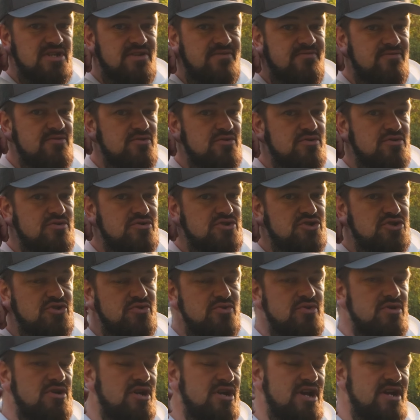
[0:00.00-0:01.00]
If you're
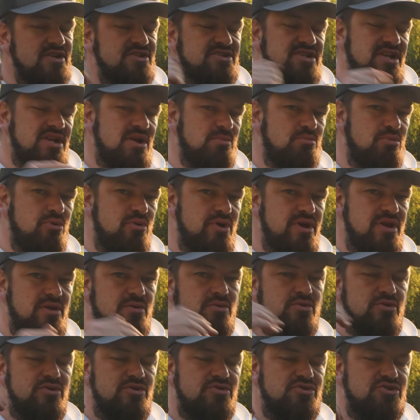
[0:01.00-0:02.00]
shooting like a center point
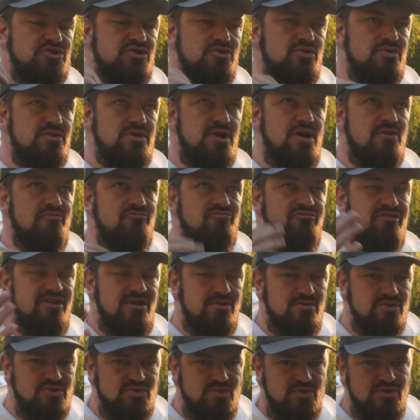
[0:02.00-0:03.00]
or you're shooting a
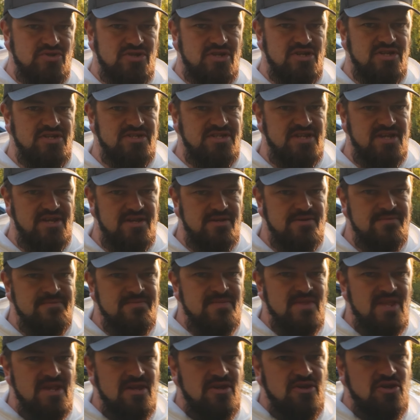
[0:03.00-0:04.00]
reel, is what I was going to say,
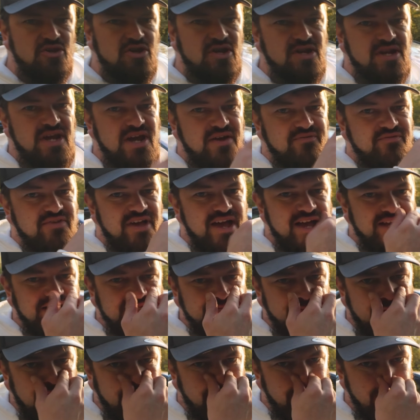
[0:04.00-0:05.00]
you could have the
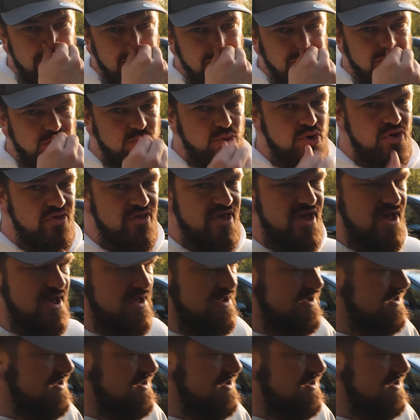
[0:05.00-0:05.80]
aspect ratio on there.